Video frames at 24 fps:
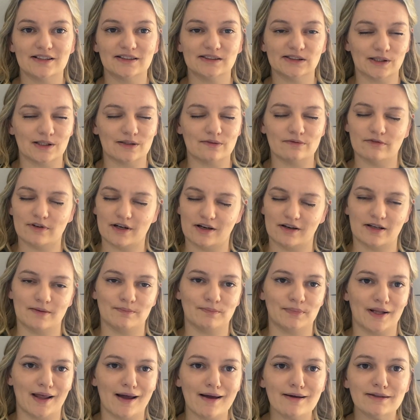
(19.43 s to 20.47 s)
so I'm very
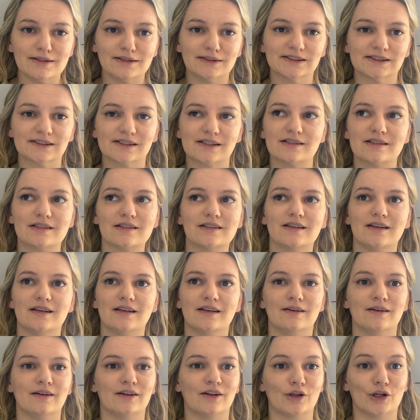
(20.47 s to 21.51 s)
blessed
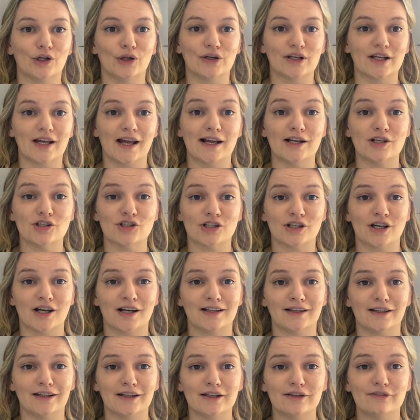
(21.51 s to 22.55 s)
in the location I
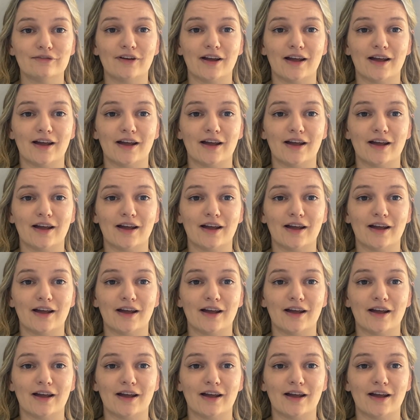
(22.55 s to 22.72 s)
live